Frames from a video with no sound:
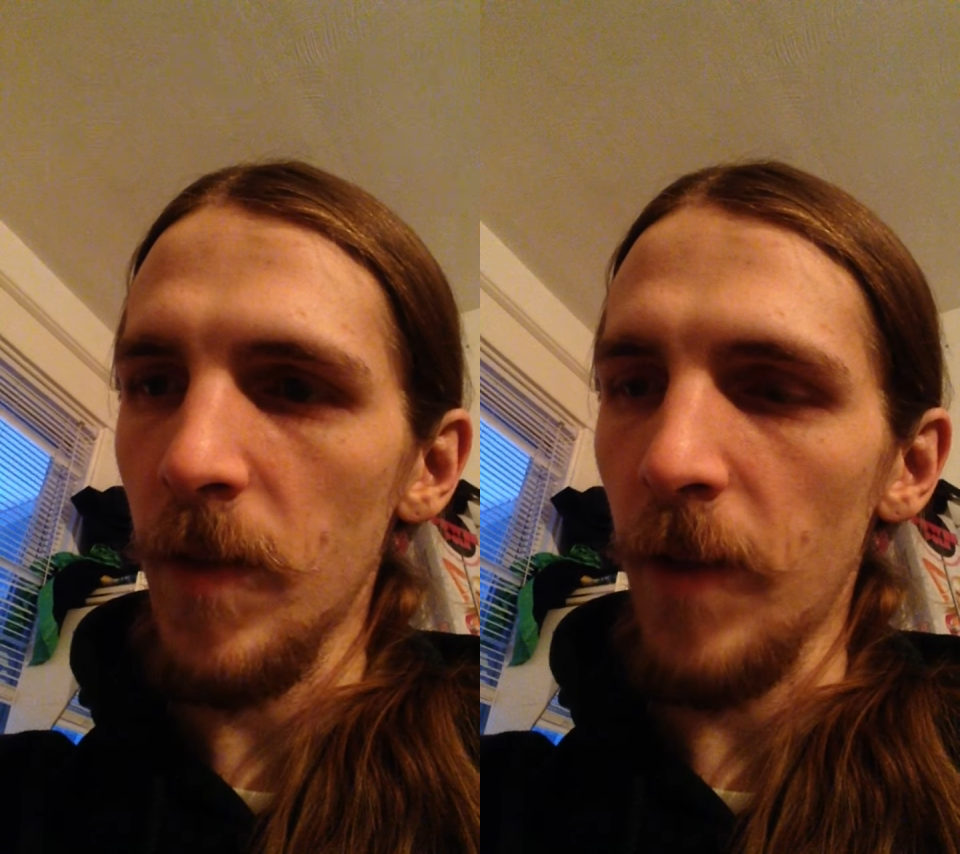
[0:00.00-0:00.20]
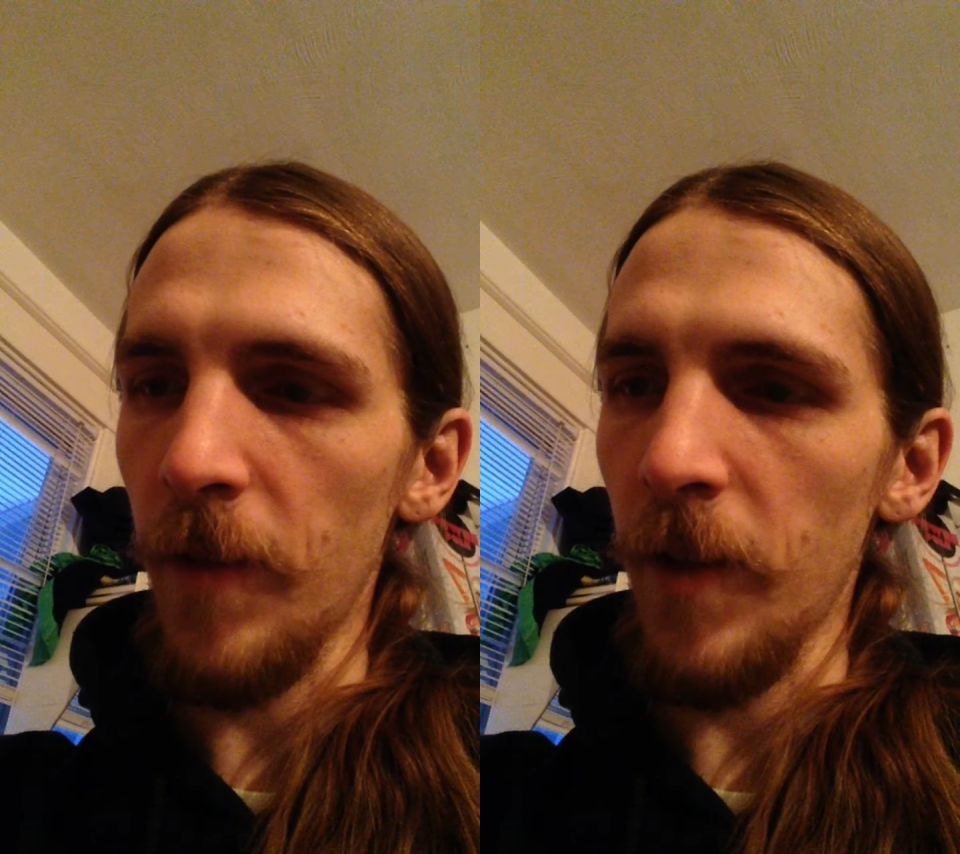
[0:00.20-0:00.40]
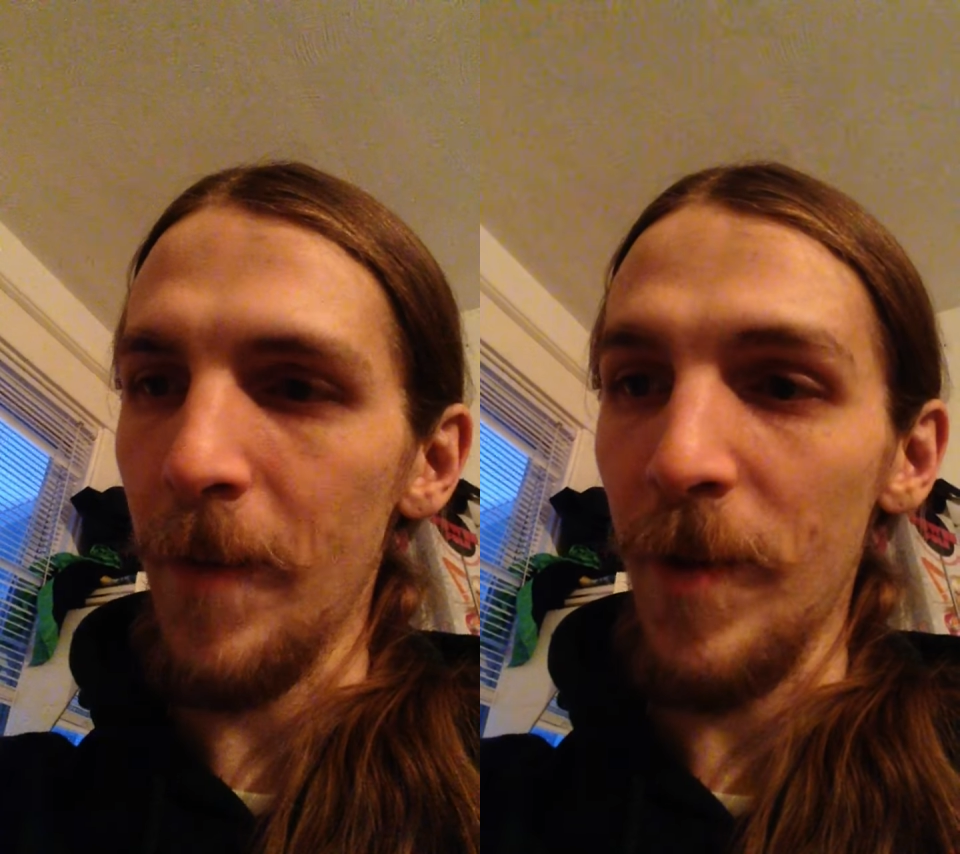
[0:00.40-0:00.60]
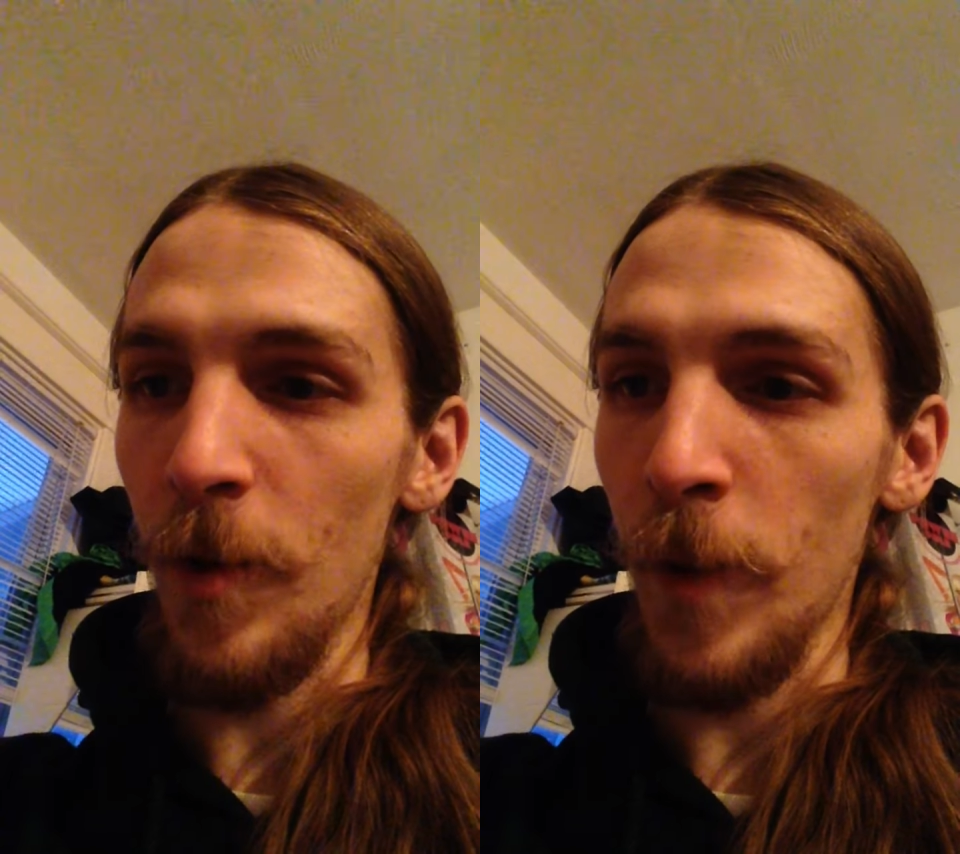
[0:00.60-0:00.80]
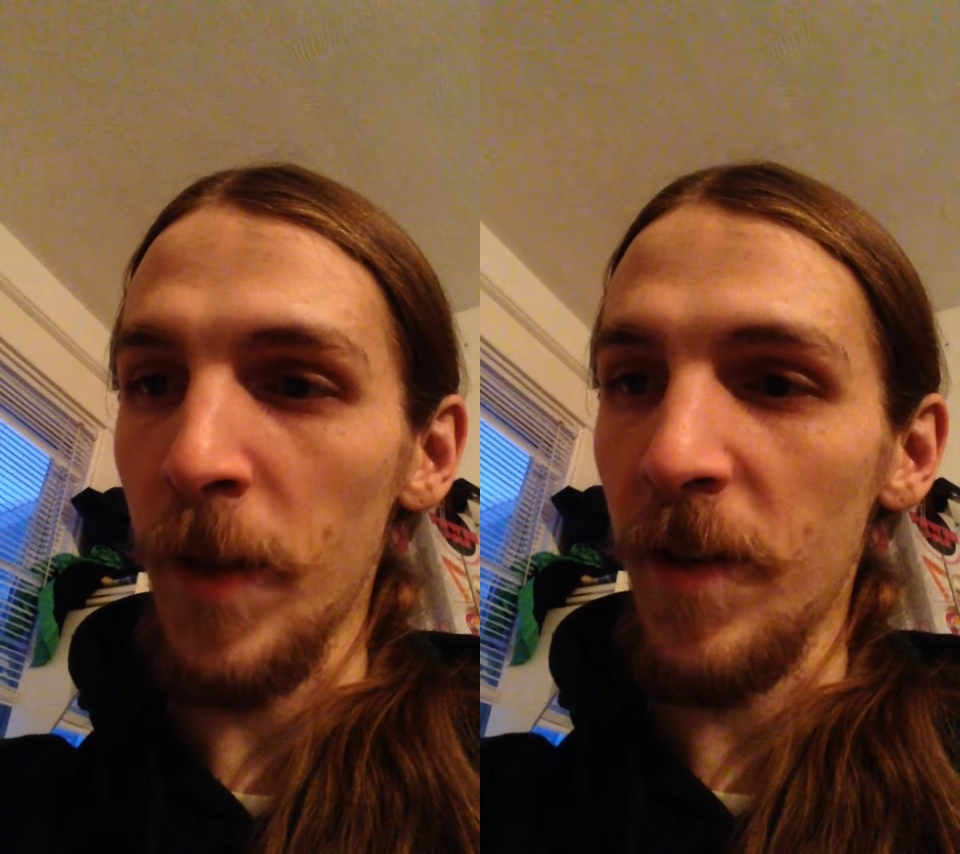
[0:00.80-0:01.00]
definitely let me
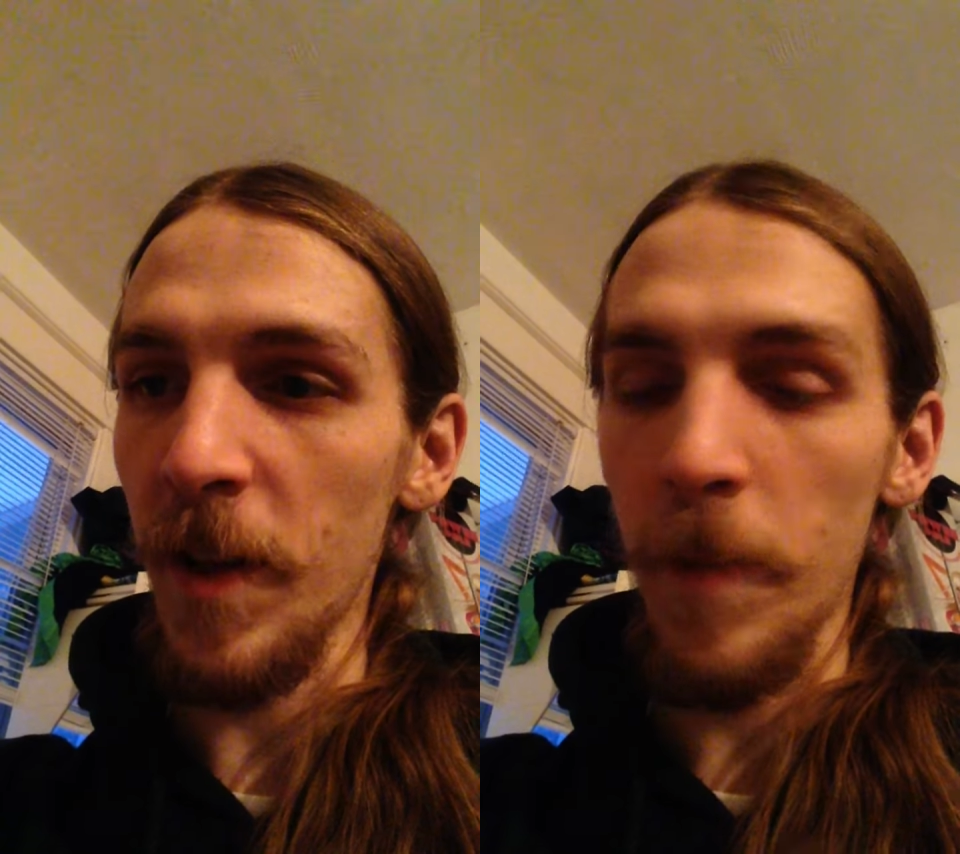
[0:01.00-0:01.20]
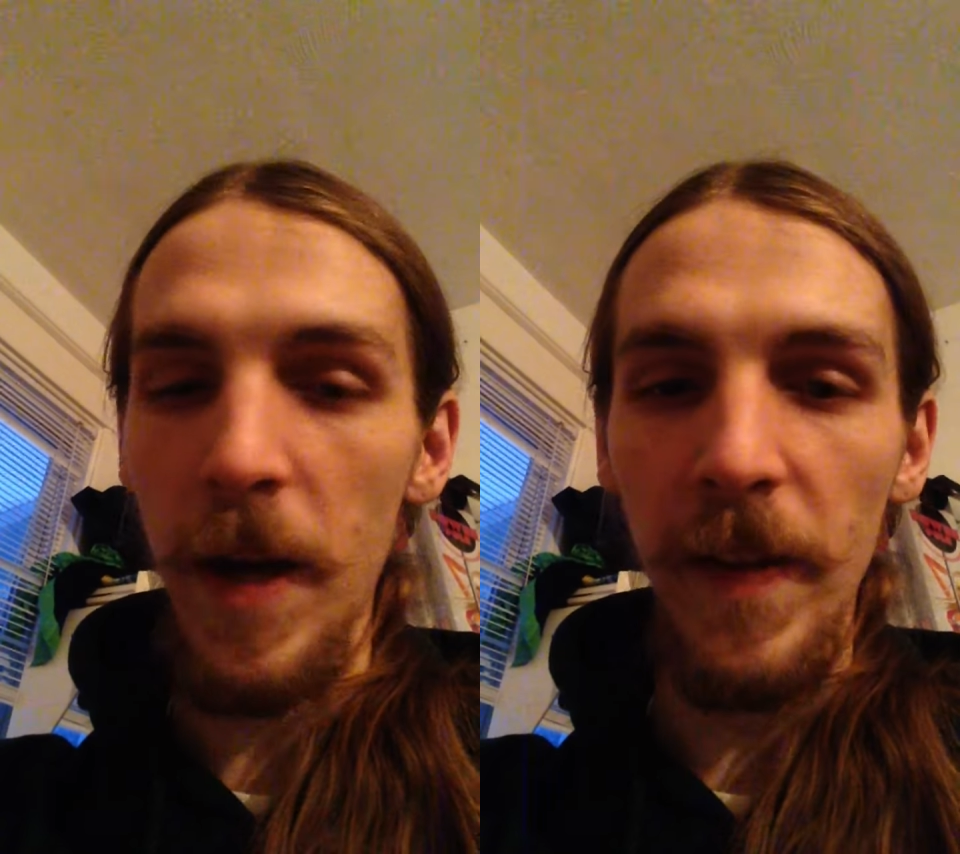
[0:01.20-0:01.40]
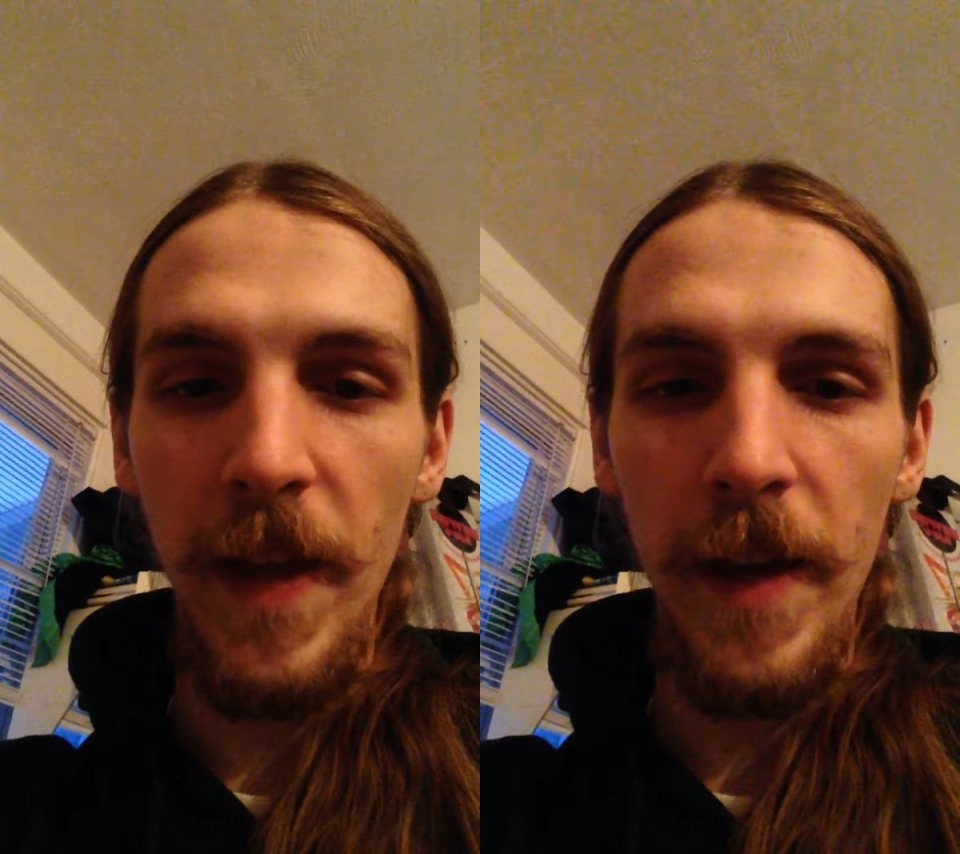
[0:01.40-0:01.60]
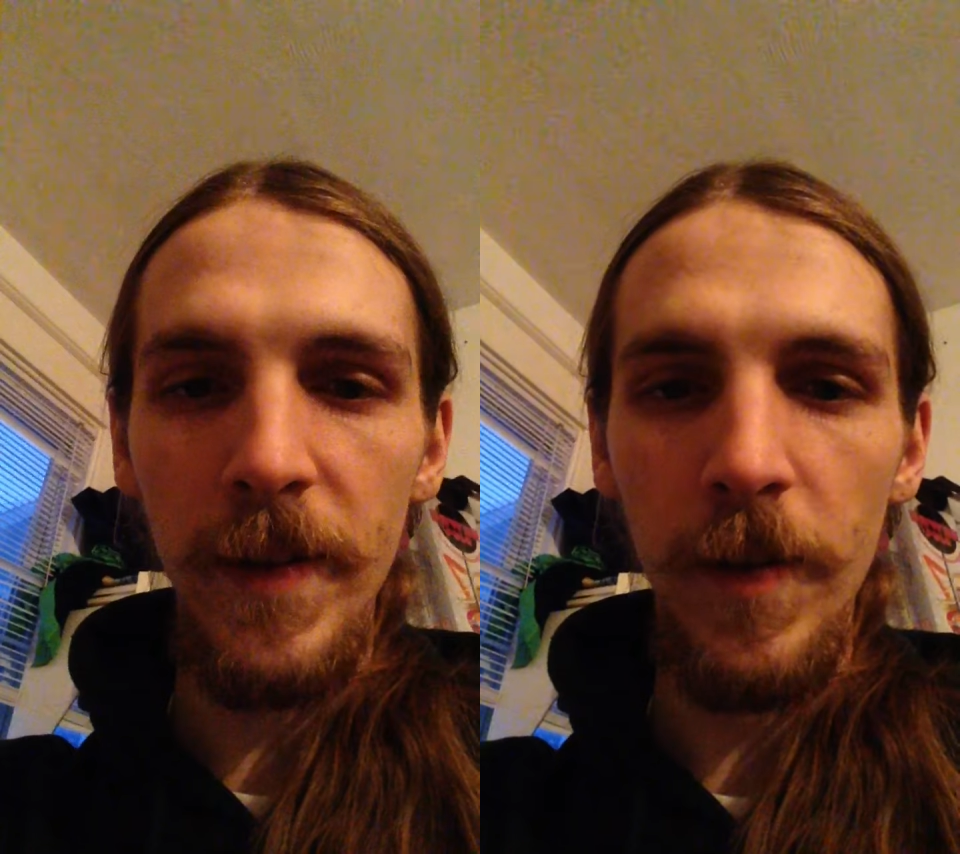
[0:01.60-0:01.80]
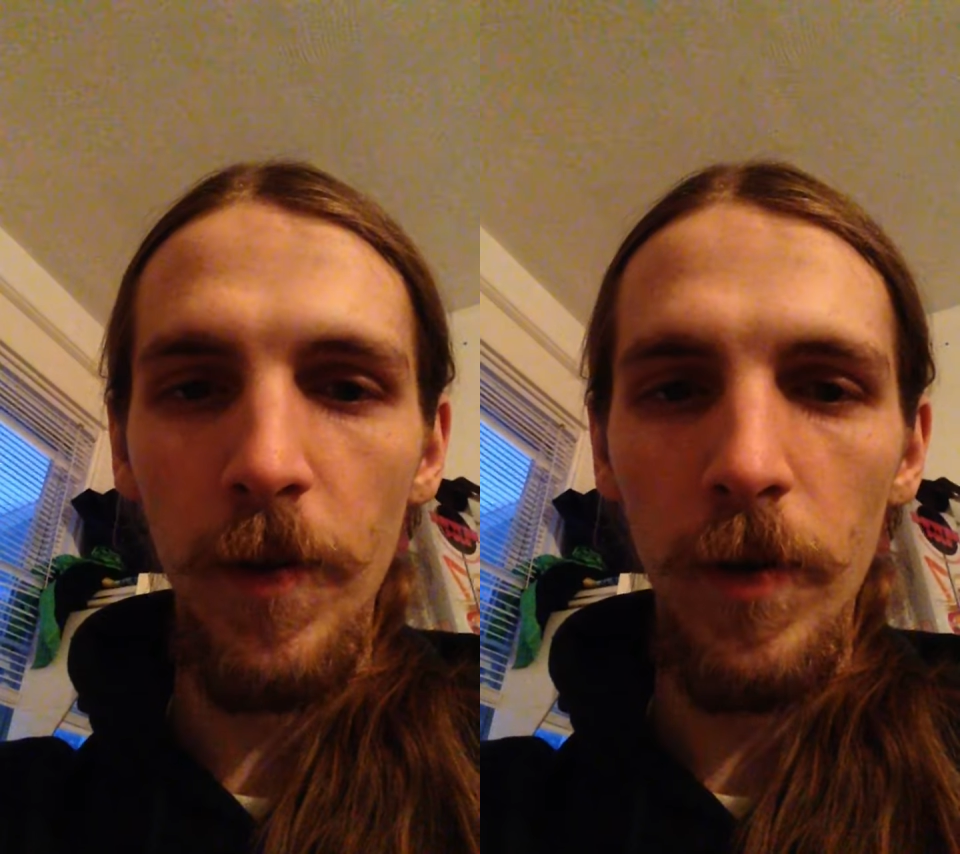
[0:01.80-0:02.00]
know what you think about
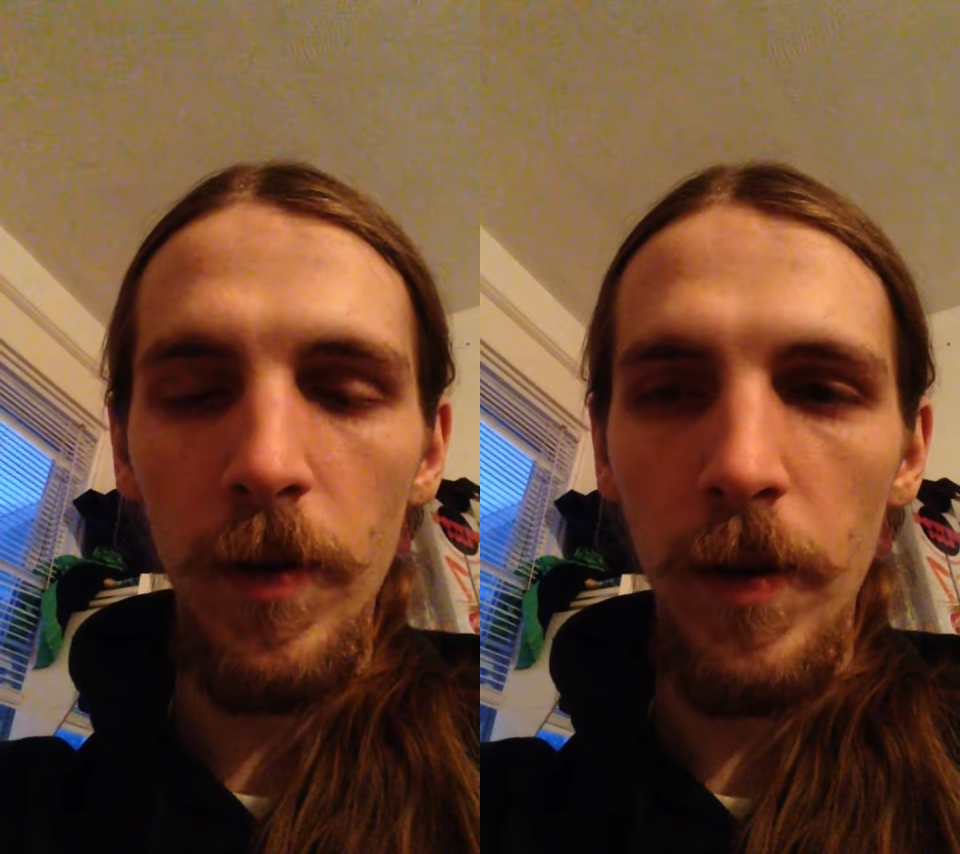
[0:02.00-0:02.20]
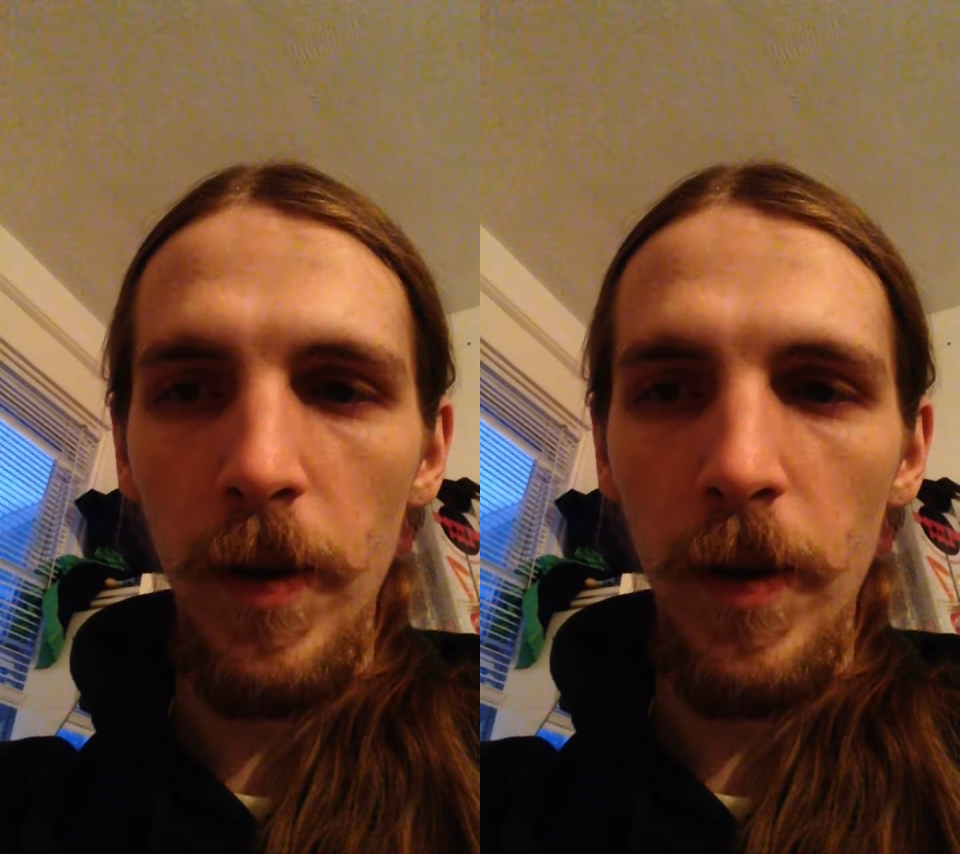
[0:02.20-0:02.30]
that too.